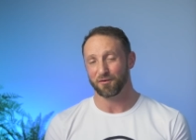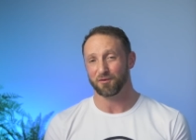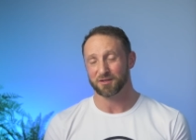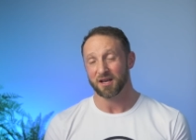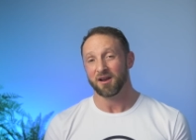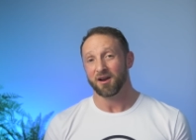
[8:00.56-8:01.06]

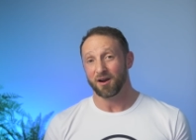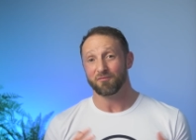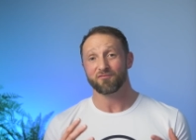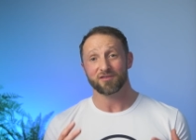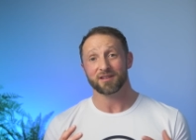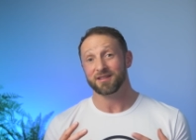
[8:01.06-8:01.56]
flaws,
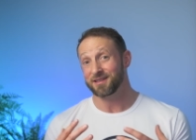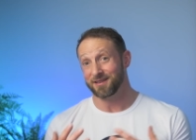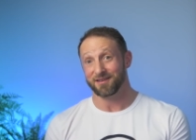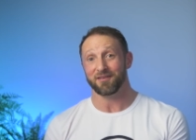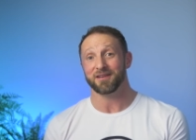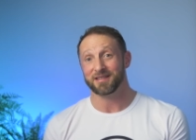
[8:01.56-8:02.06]
I'm really
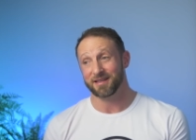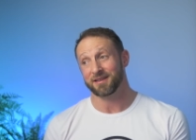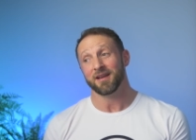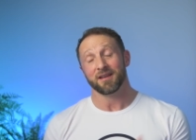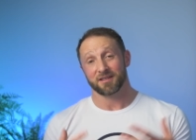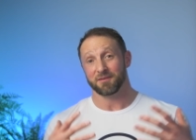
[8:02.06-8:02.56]

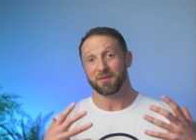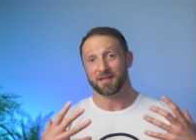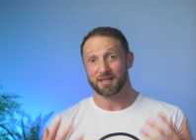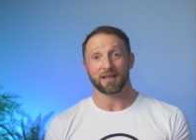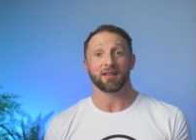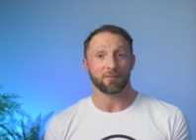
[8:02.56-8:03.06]
delighted to be
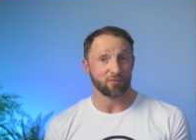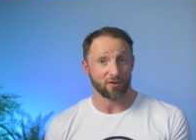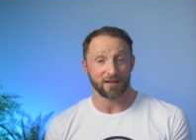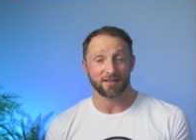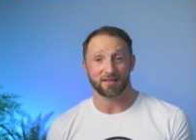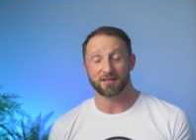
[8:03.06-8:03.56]
singing the
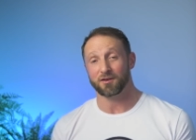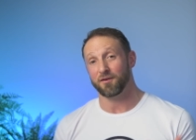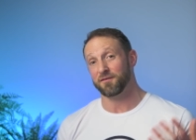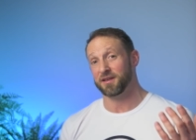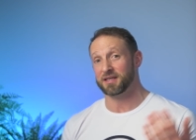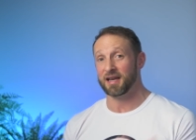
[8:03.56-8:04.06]
praises
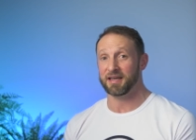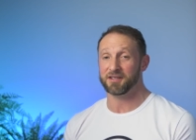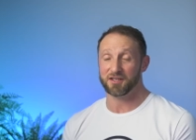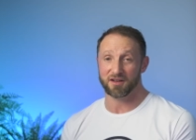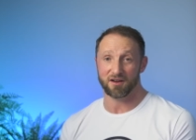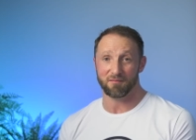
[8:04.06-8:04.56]
of this
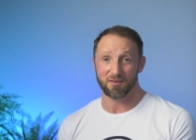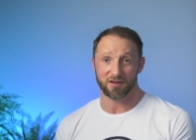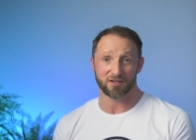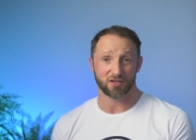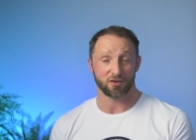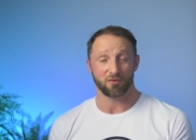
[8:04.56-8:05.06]
HDR
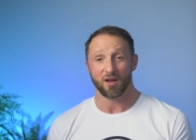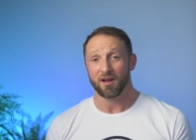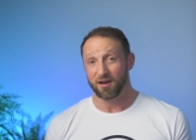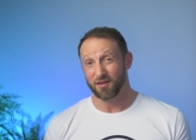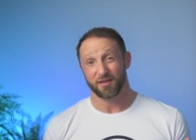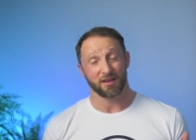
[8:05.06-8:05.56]
merge tool.
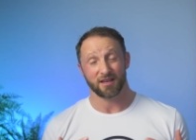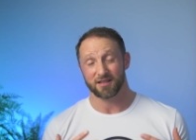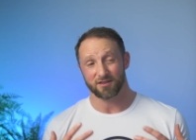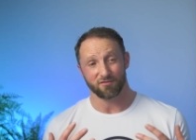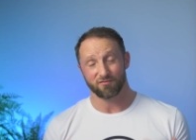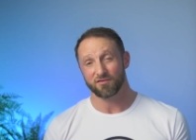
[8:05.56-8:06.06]
I think it
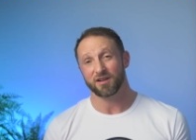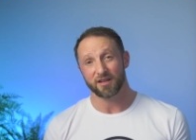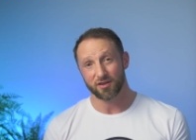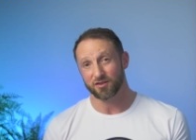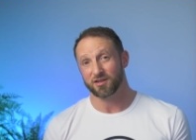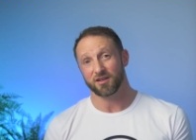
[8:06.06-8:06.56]
is a
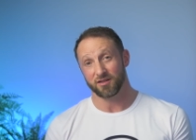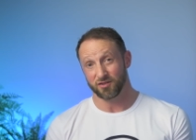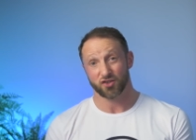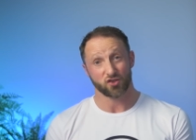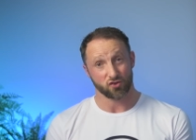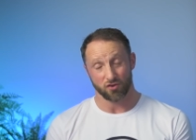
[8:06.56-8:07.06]
really good
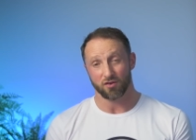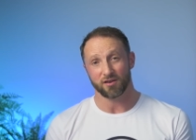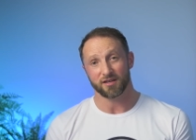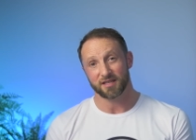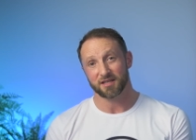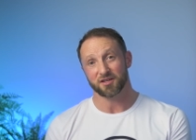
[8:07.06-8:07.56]
and
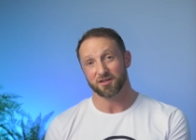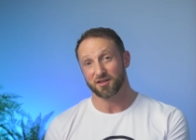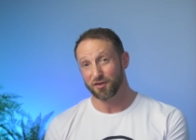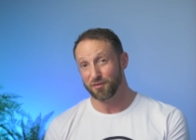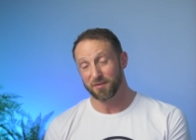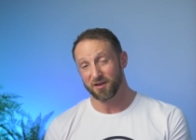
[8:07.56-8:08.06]
strong addition
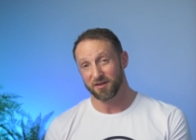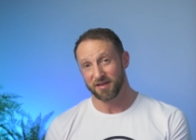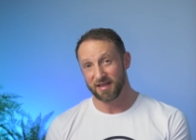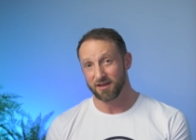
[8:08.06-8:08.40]
to Luminar